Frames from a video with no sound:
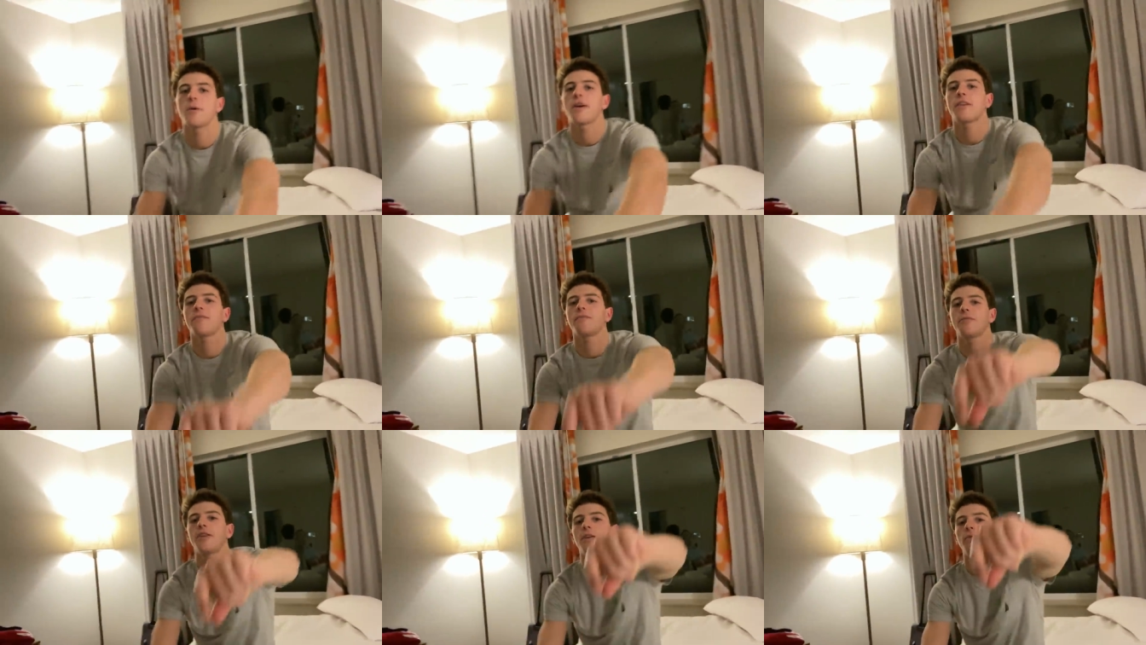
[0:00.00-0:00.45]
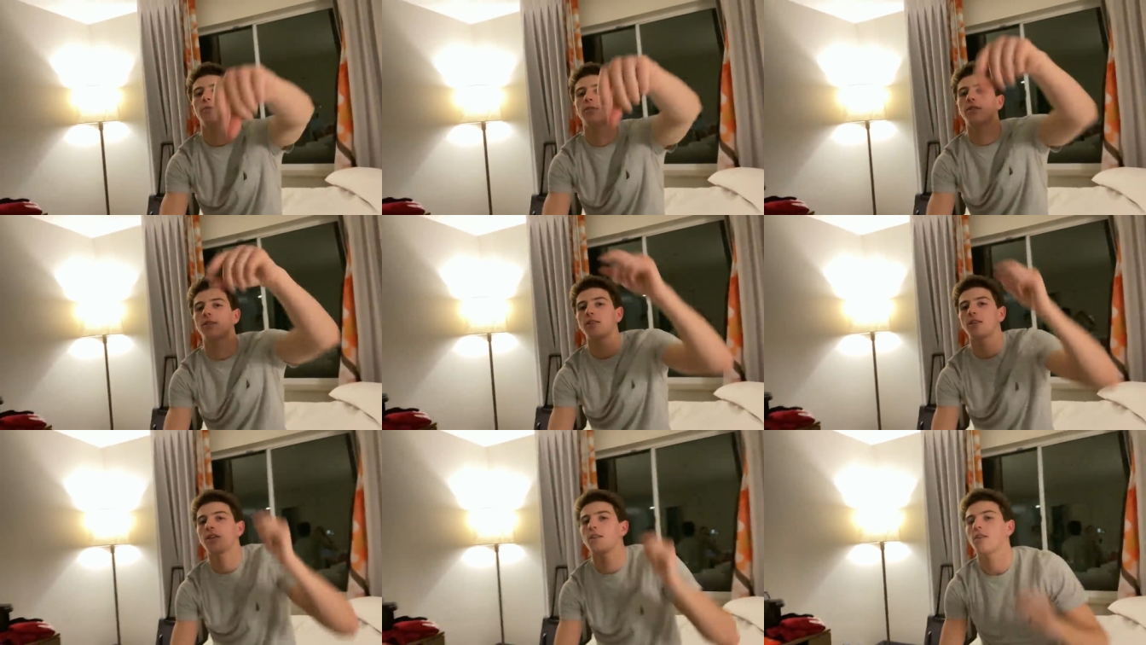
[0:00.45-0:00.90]
I today was
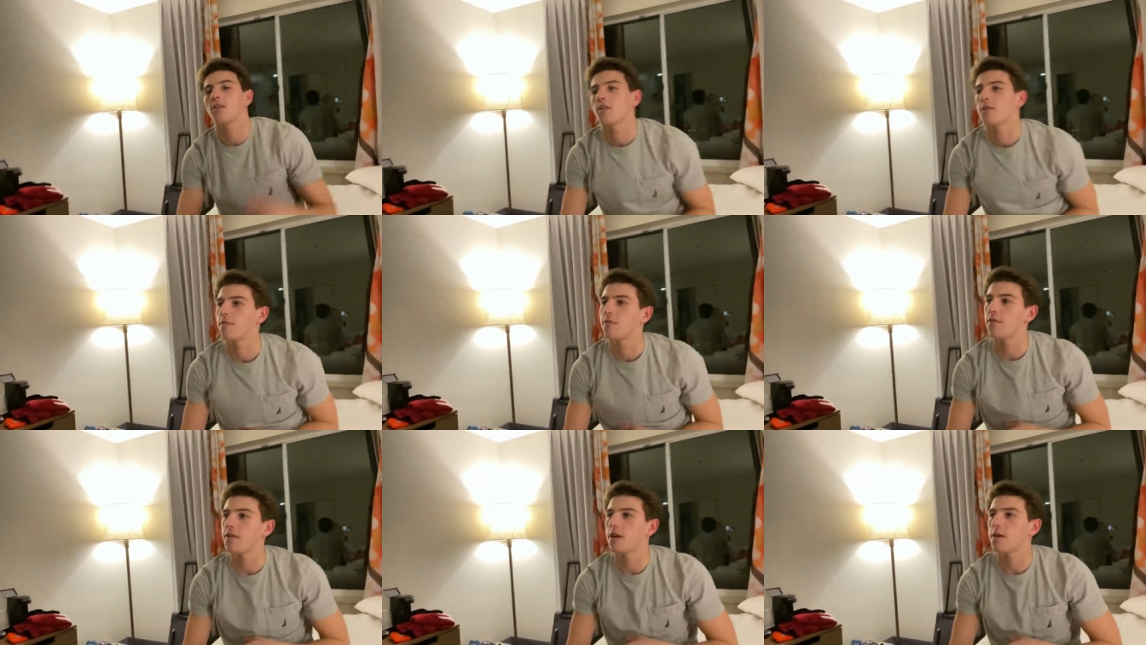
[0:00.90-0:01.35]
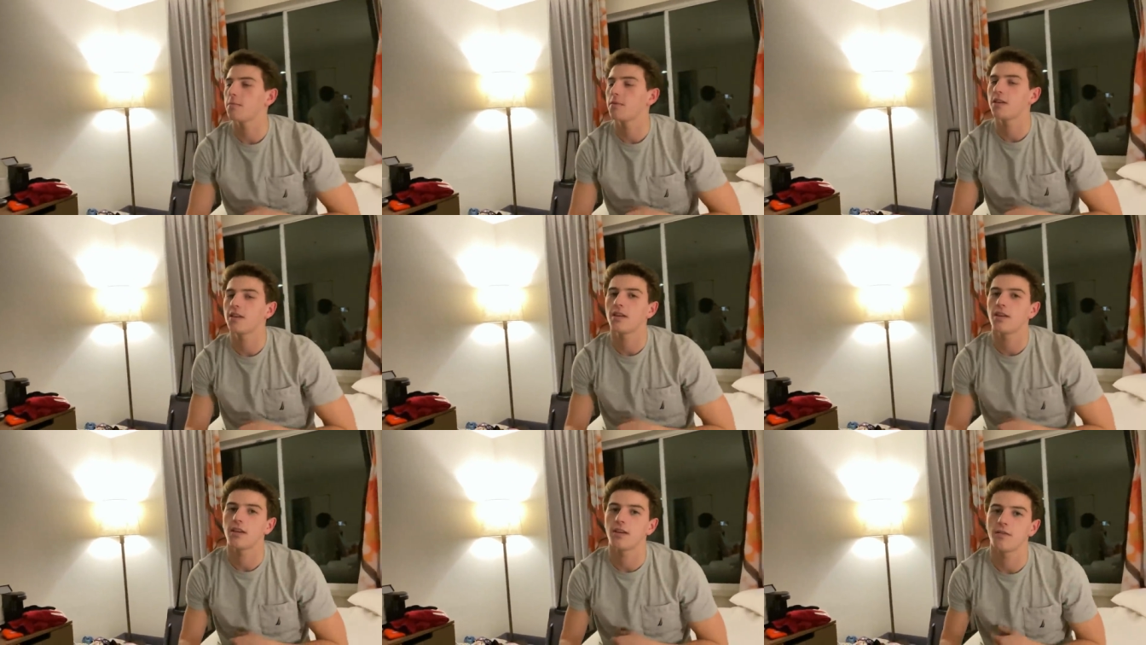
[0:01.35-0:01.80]
seeing all the
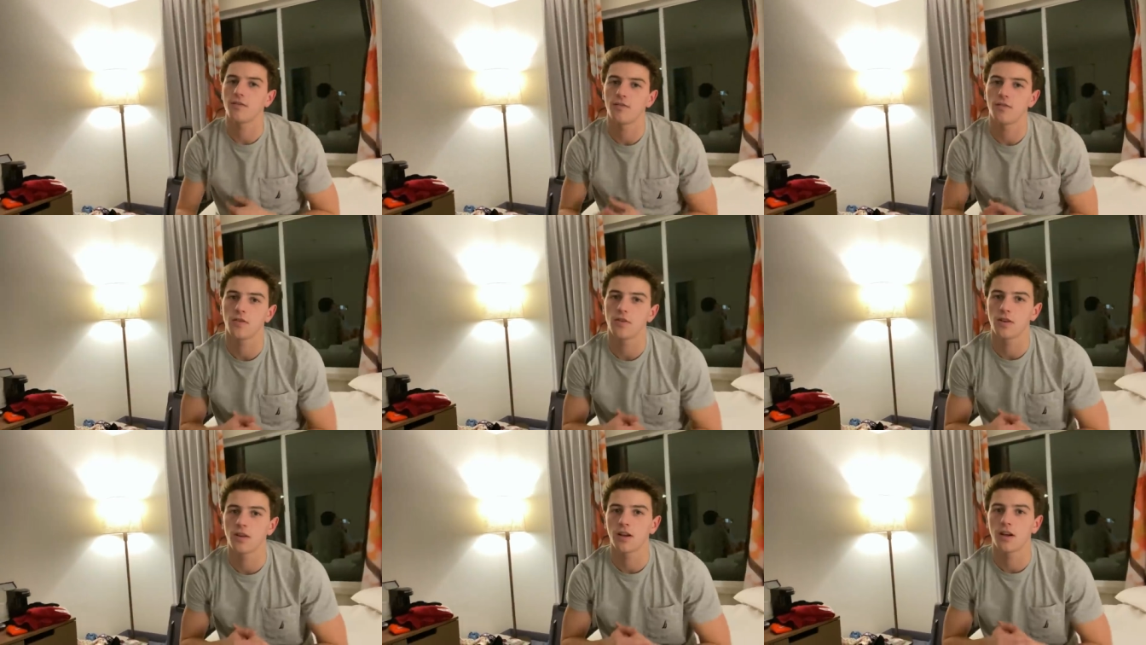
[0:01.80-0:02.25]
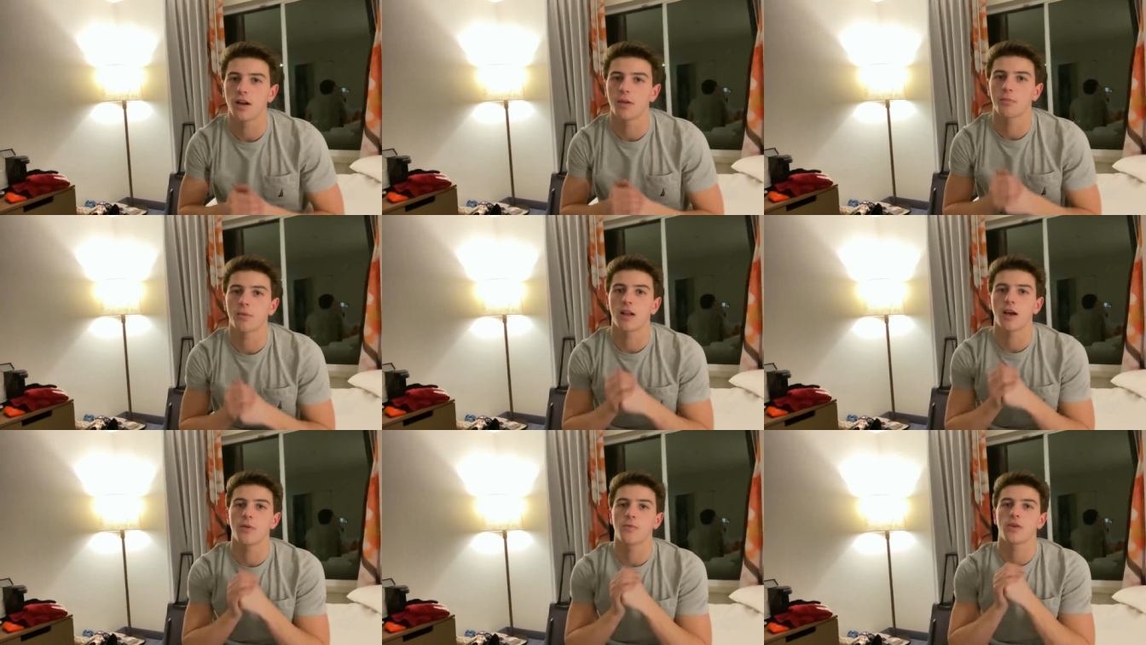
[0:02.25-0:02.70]
family in Florida. I'm
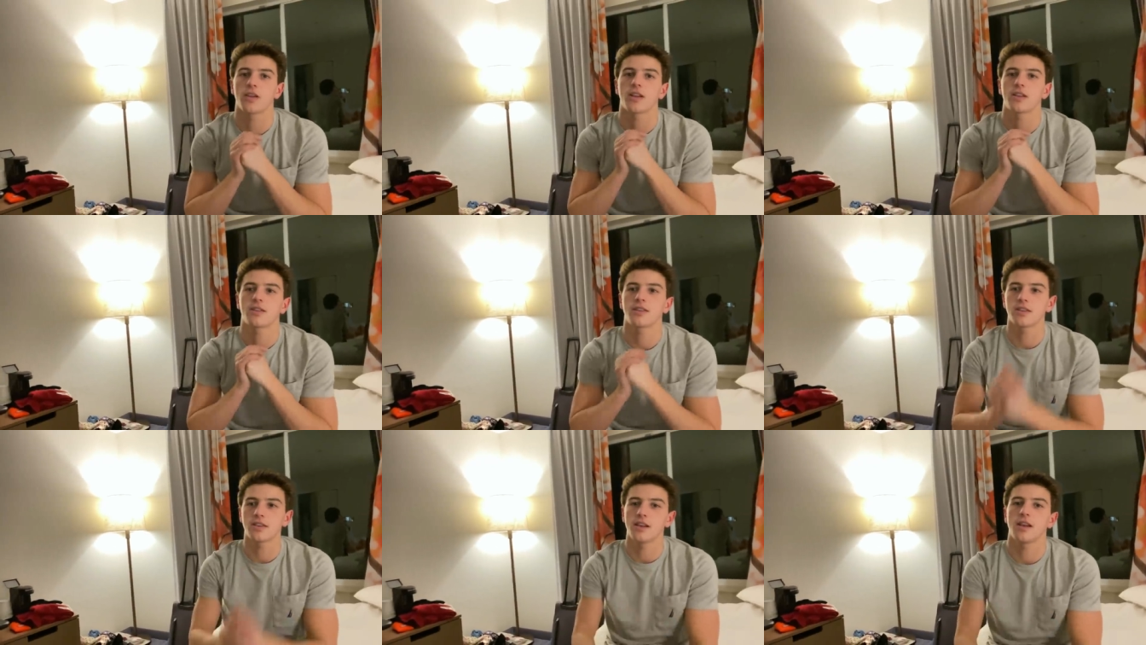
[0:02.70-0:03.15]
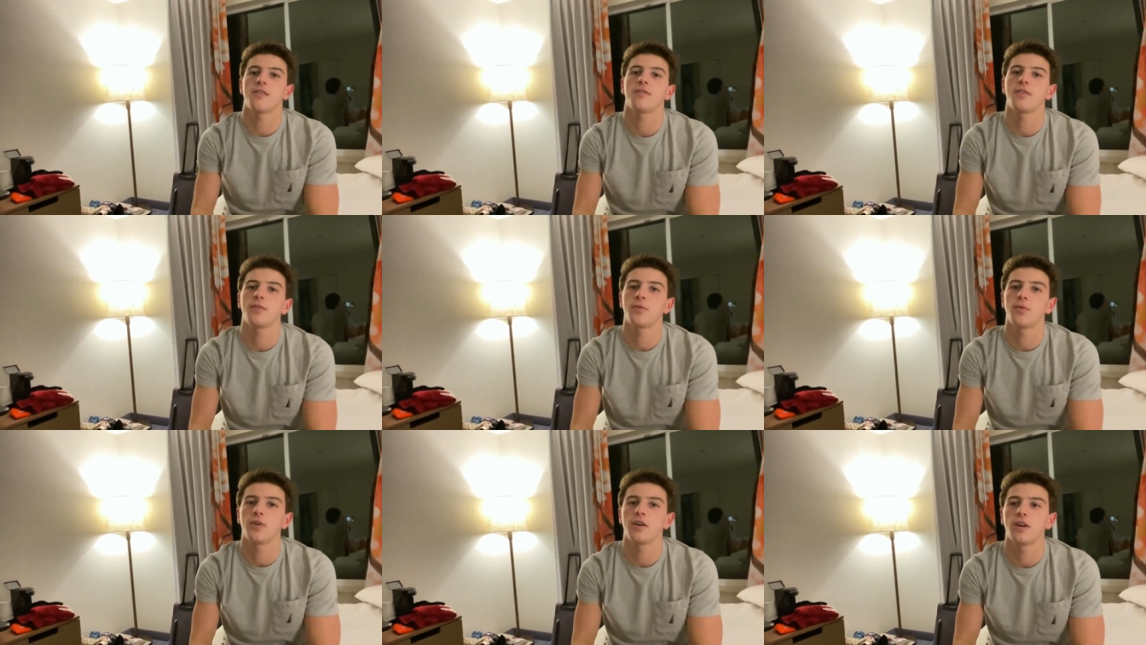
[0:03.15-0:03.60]
glad we got to see
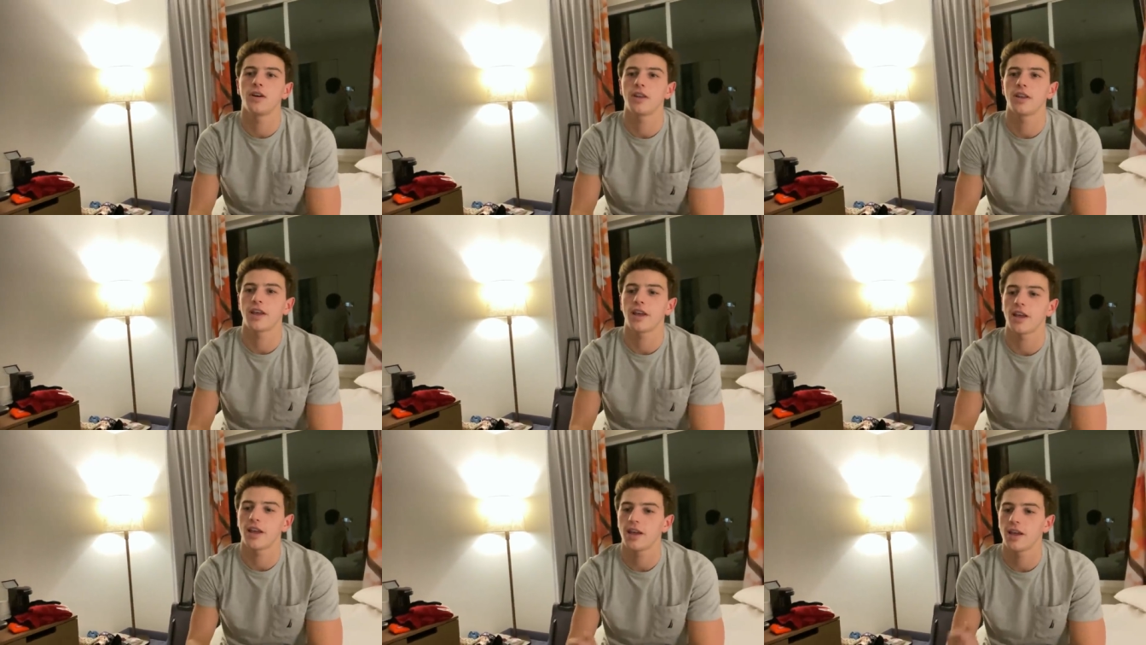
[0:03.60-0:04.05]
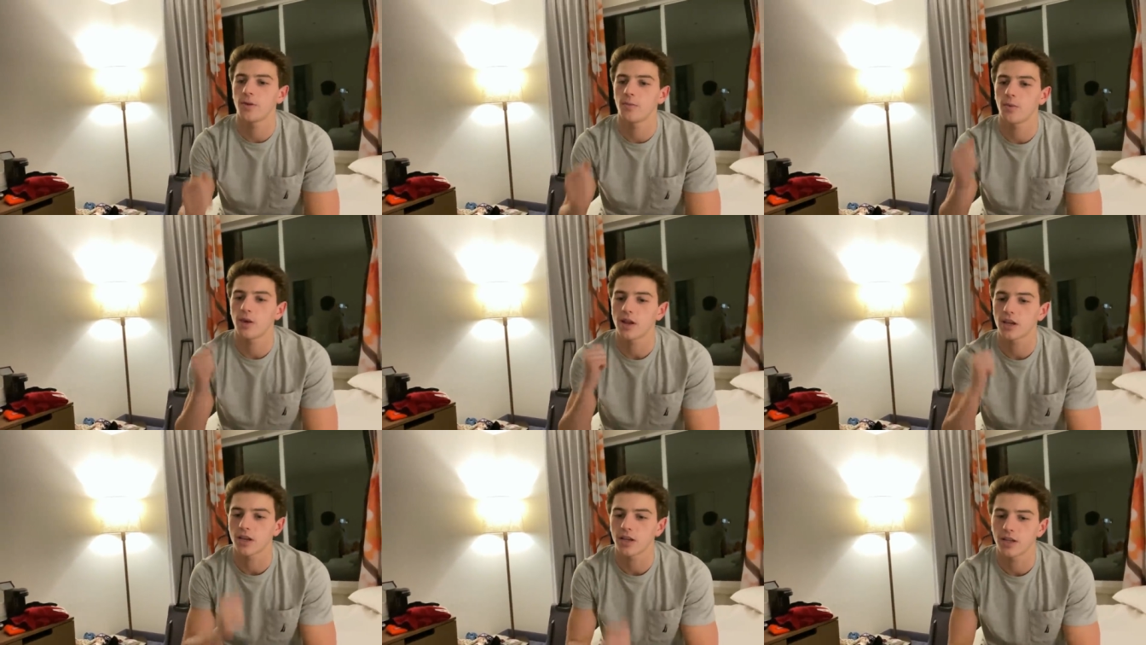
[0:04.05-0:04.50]
everyone and we
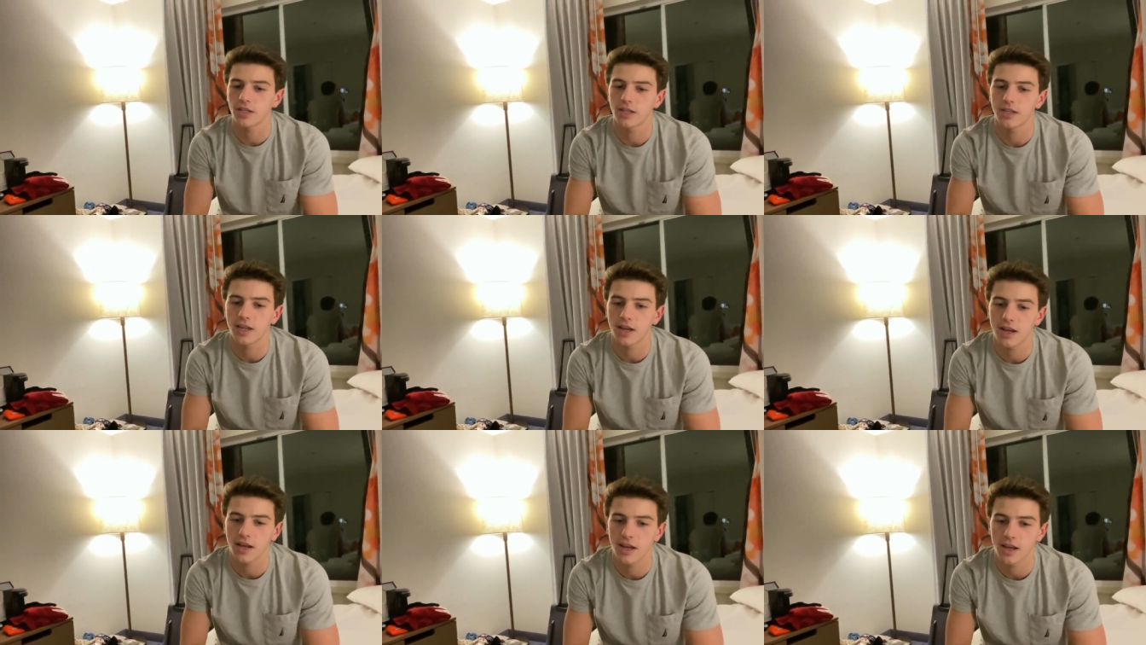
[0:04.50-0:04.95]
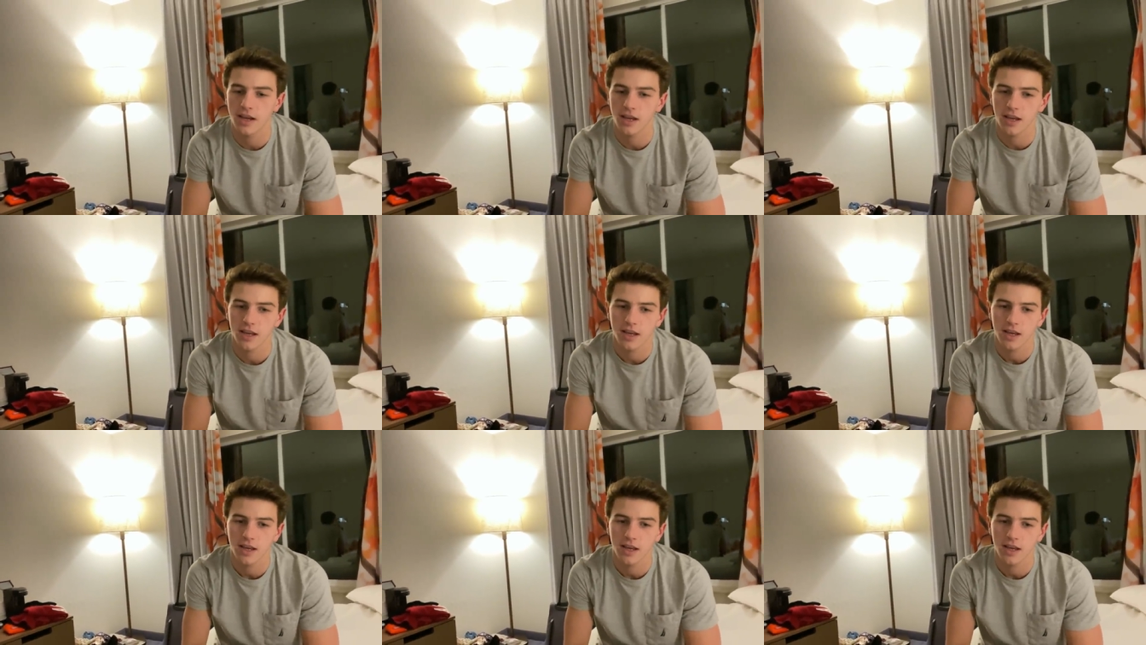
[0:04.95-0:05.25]
had a good day.